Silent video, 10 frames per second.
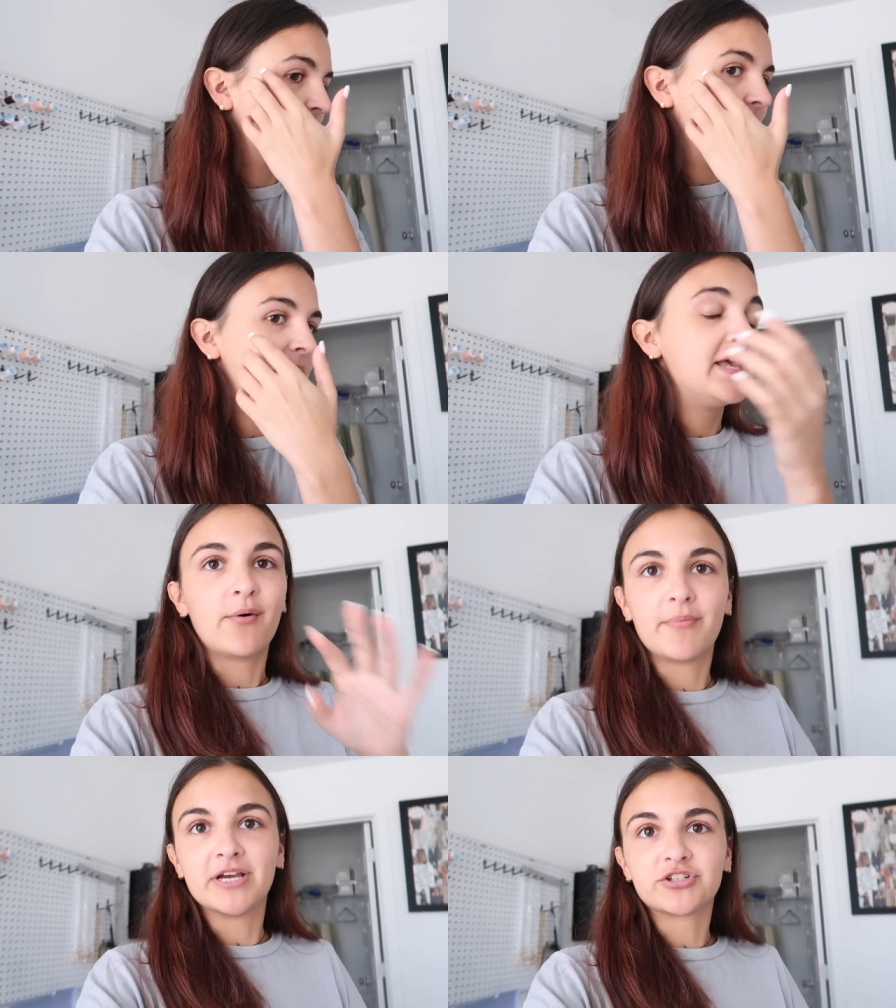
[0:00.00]
but I
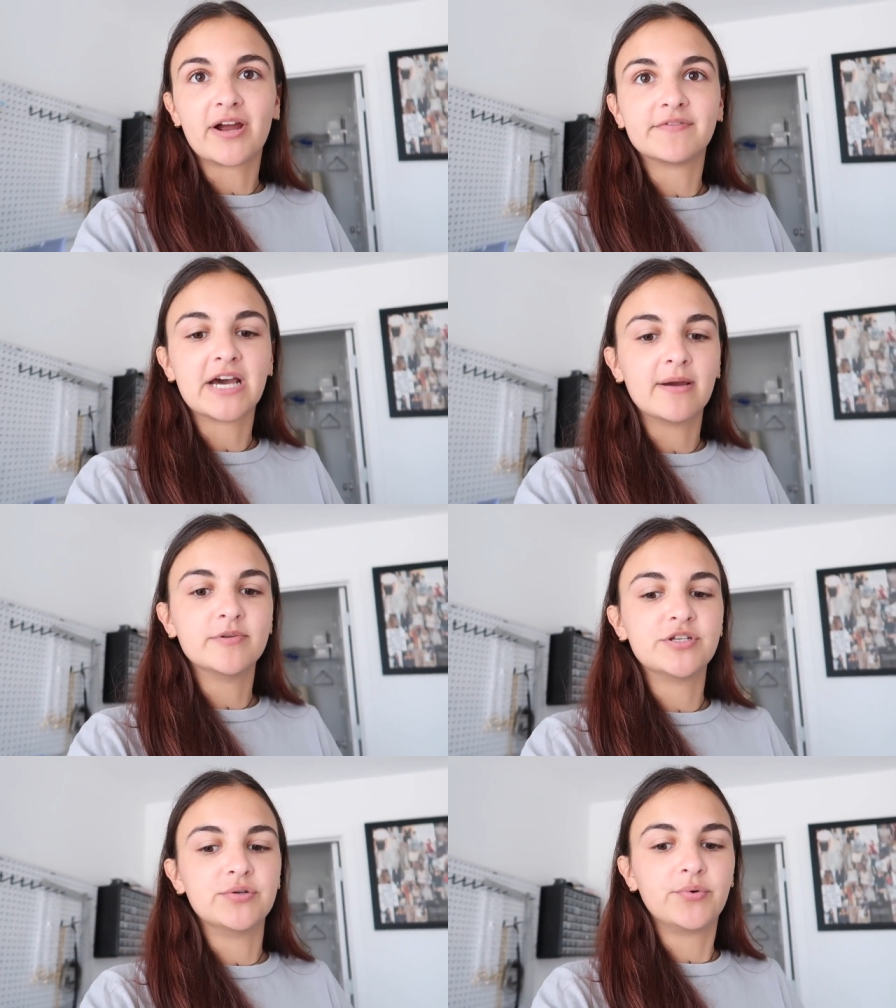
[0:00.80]
want to make sure I have
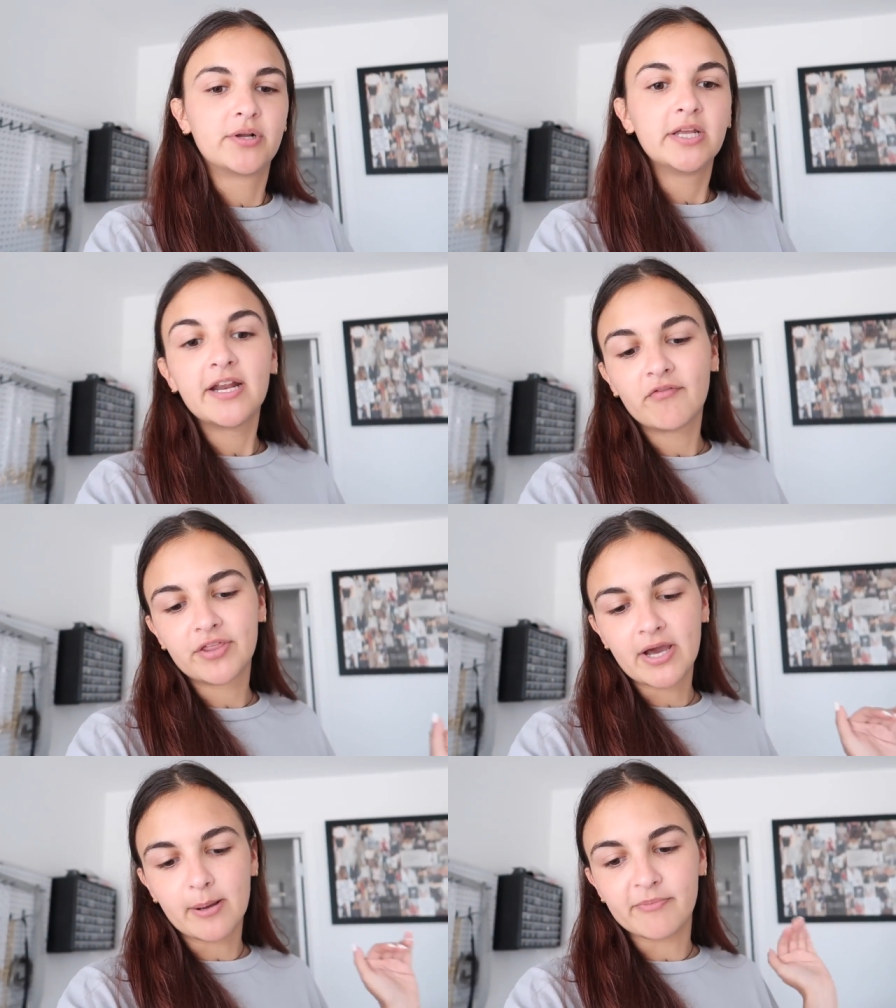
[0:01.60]
time to clean
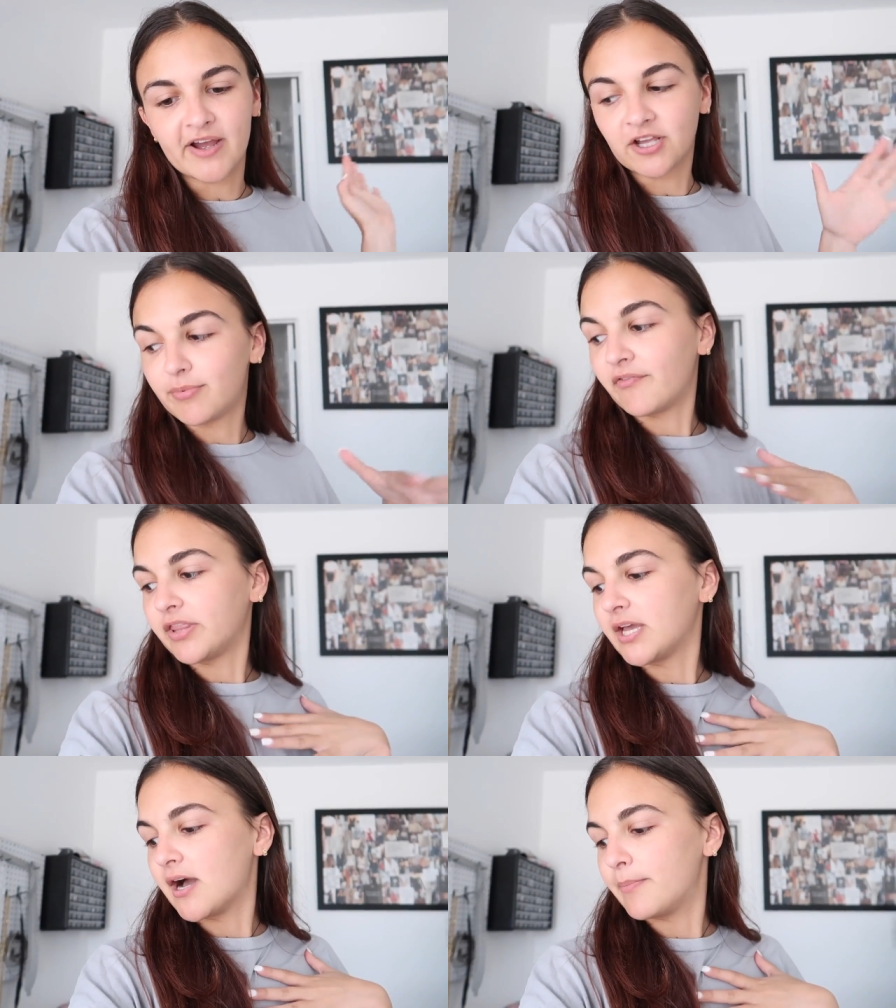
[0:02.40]
everything up, vacuum
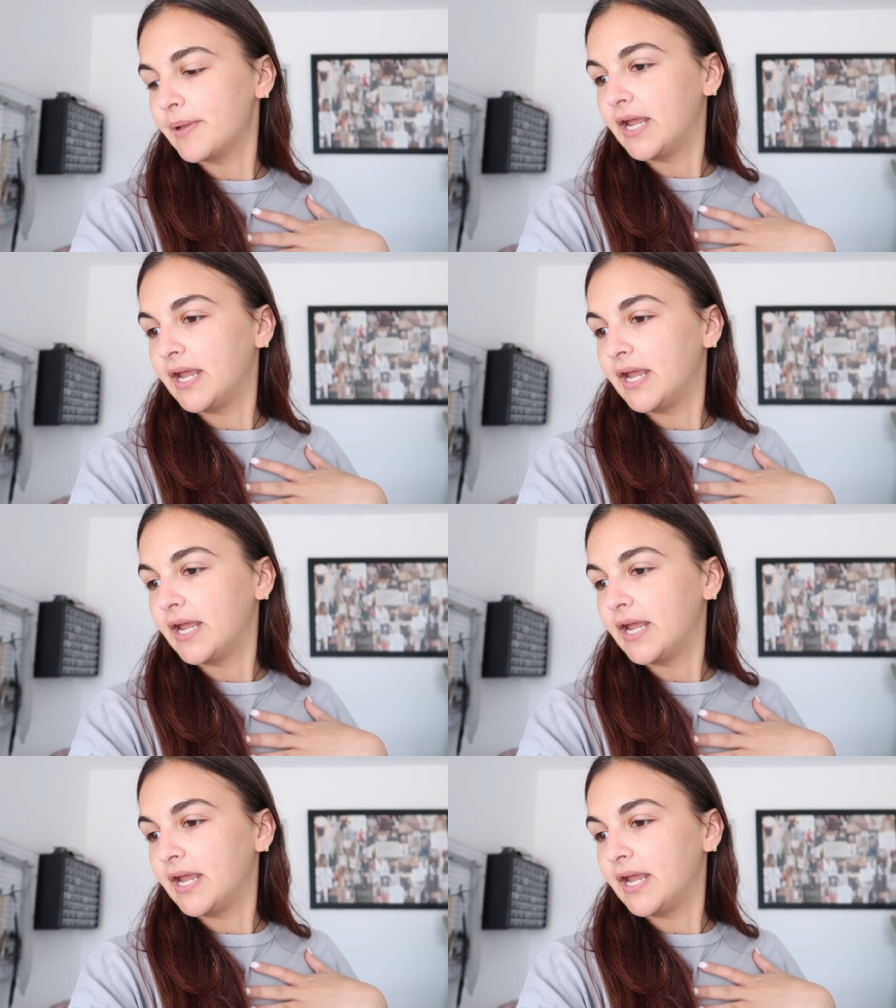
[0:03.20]
everything up,